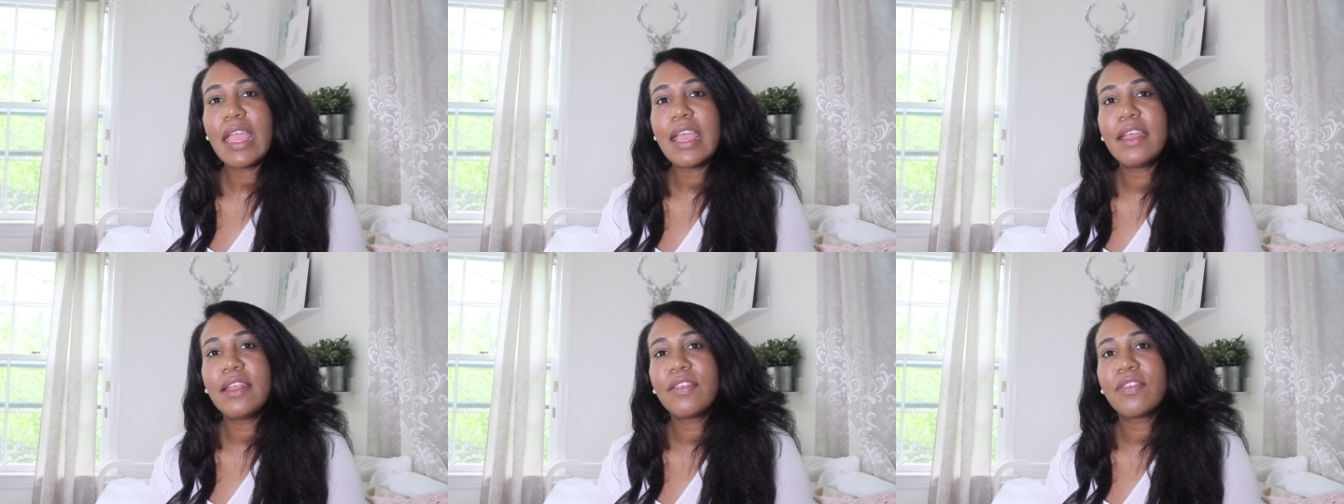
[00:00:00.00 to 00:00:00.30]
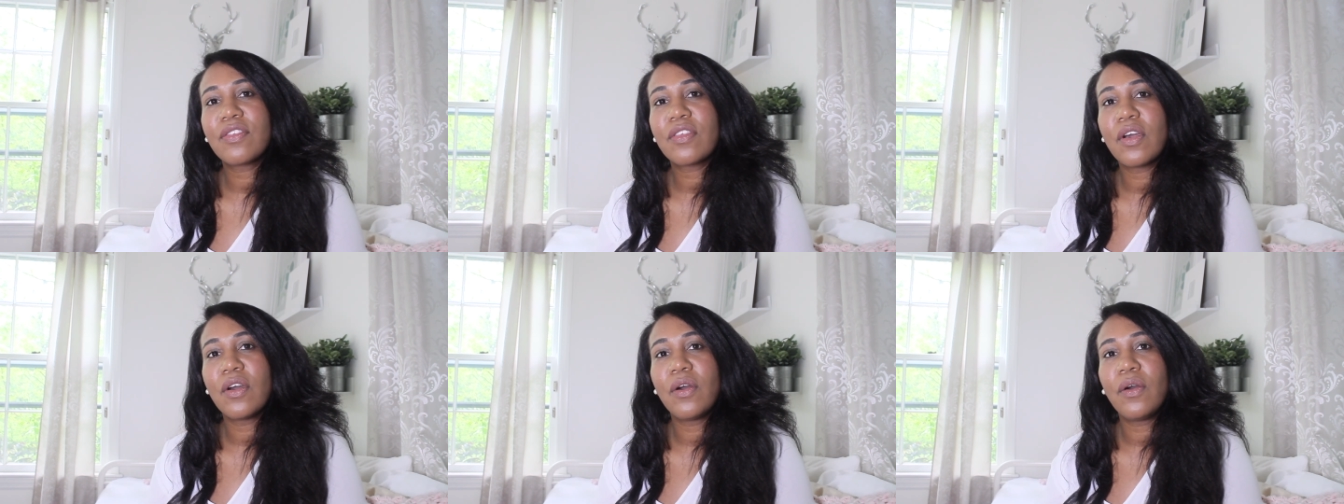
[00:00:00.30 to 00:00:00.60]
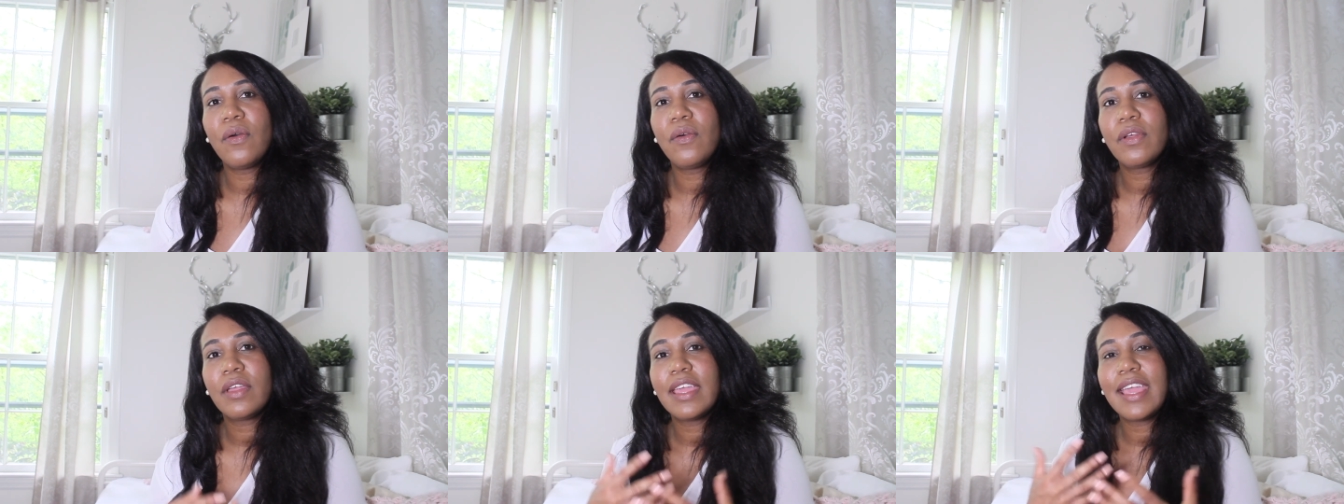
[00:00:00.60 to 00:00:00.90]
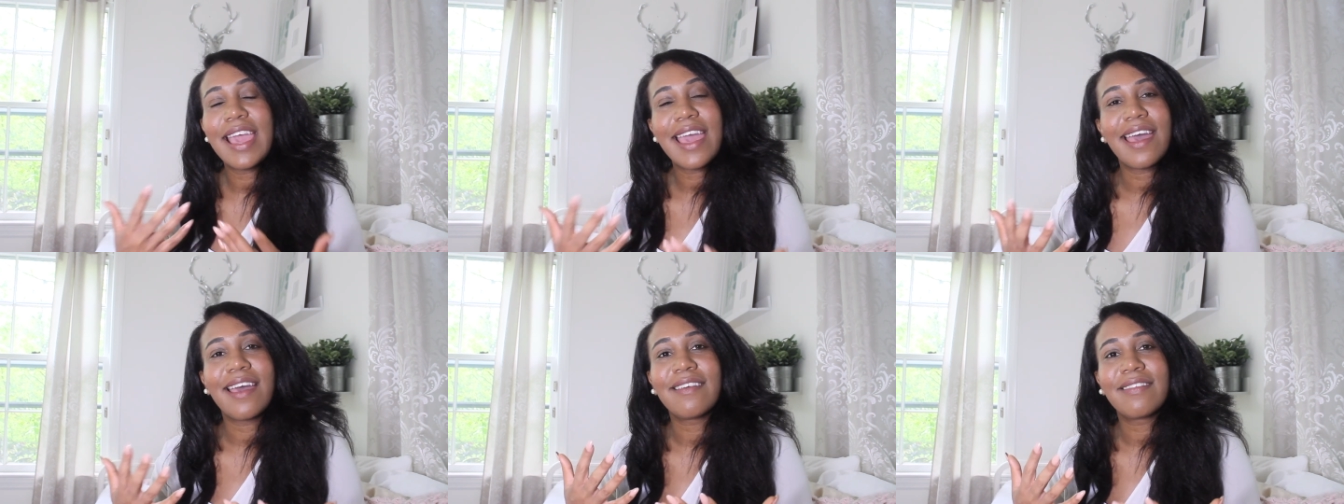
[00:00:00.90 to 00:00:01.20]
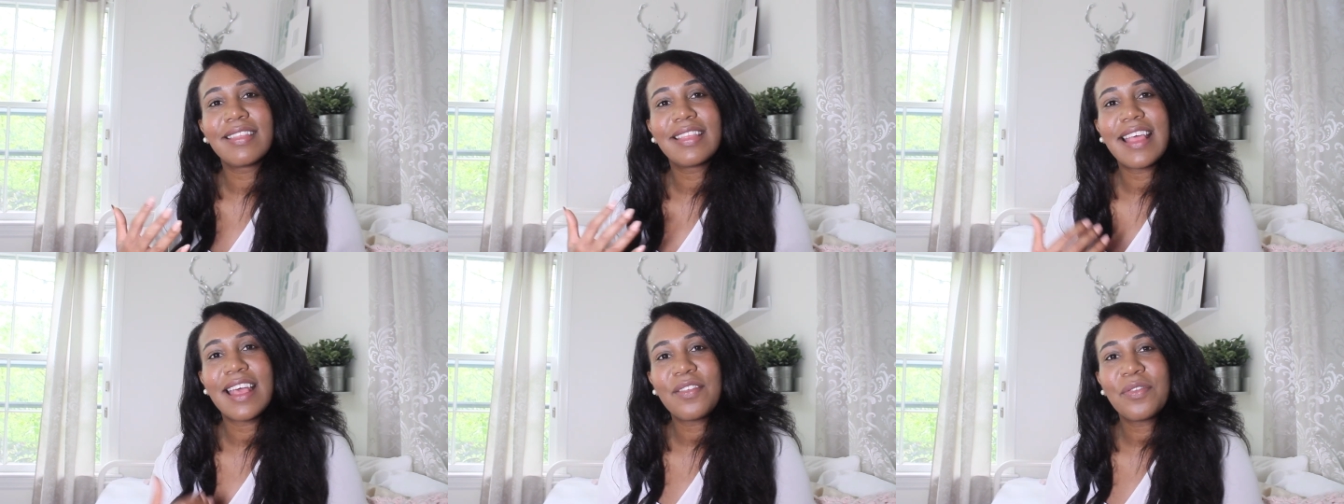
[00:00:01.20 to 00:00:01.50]
and so,
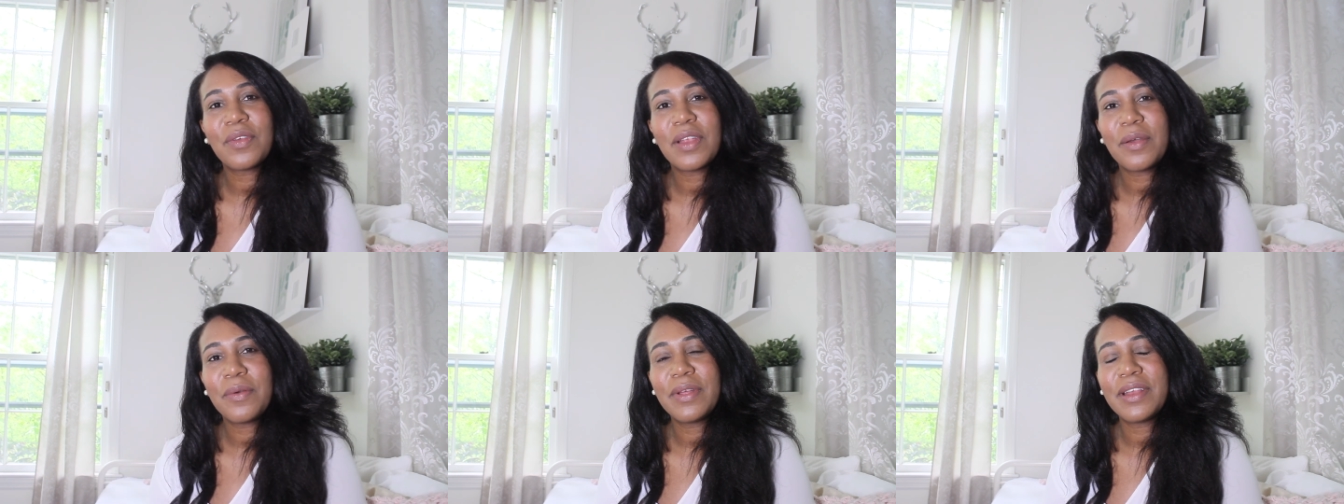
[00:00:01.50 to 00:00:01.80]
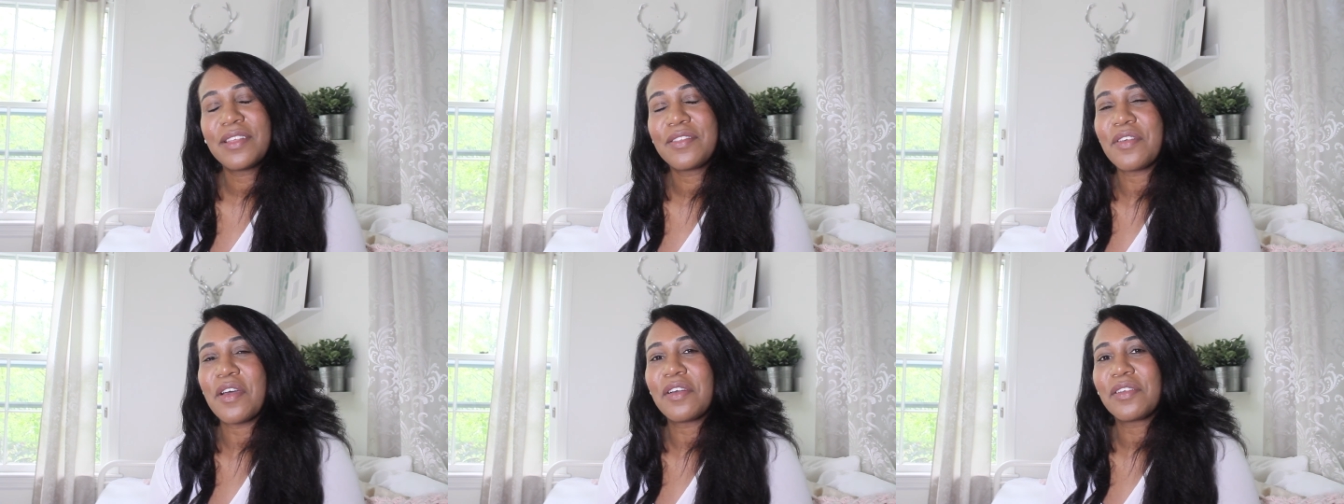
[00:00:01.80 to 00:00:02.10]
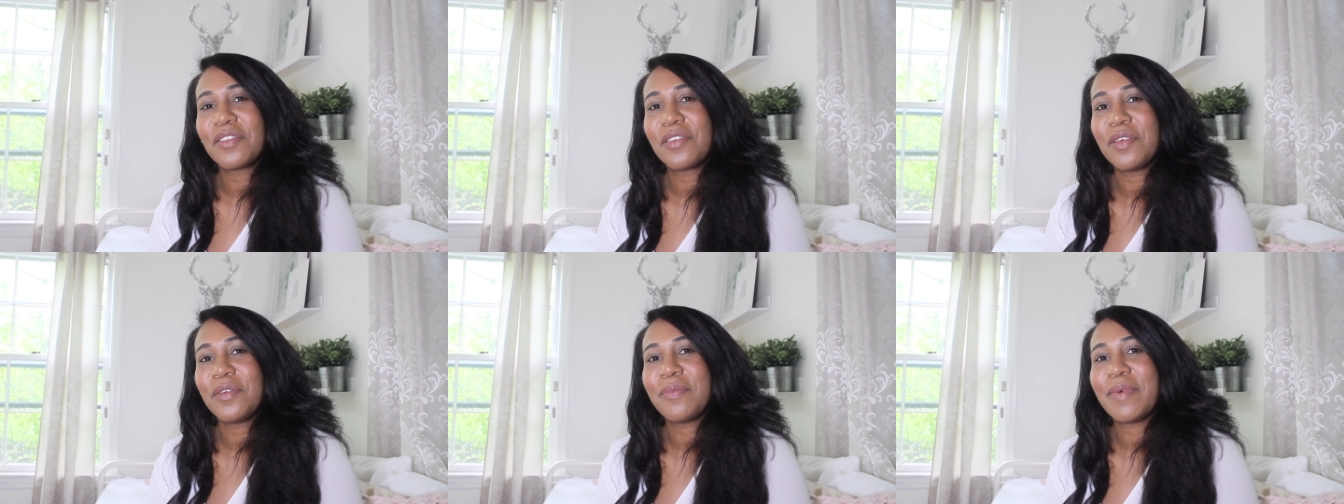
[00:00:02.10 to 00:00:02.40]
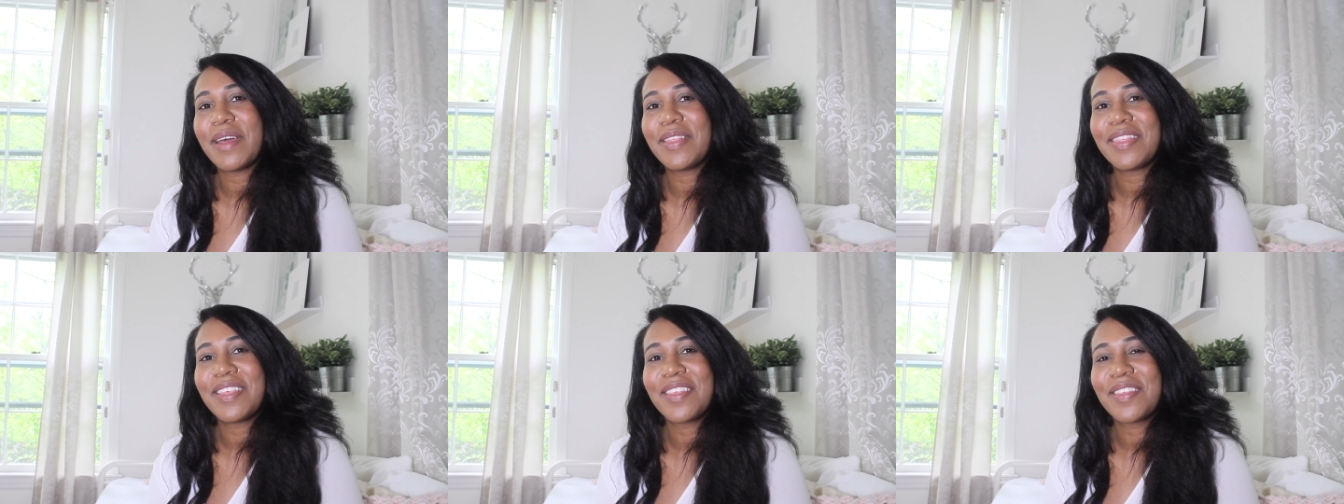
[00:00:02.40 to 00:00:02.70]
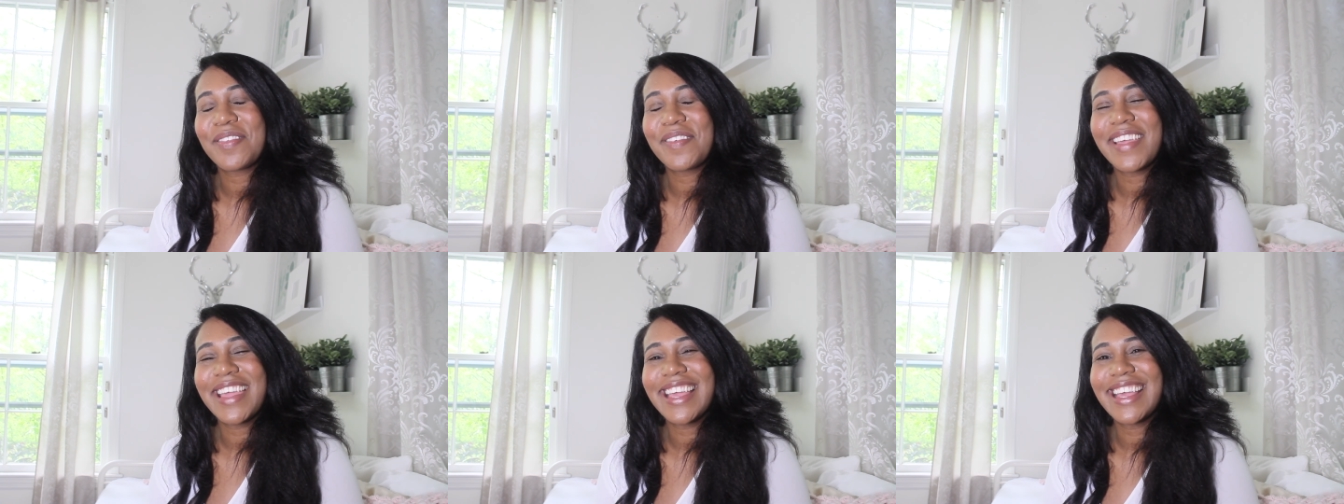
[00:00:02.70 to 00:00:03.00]
yeah, that's what I want to talk to you about
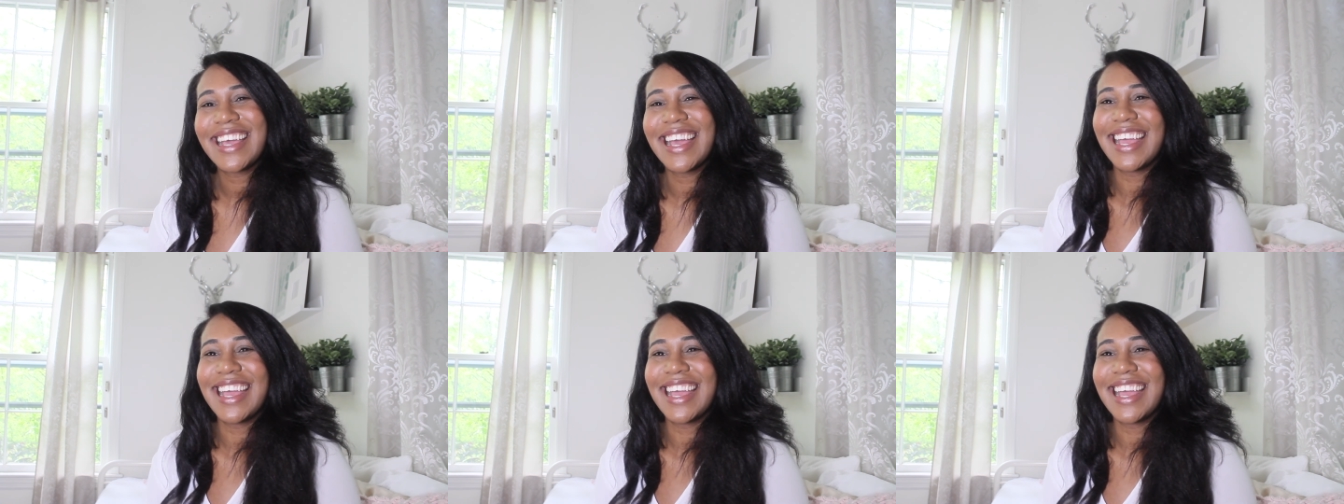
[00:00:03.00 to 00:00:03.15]
this week.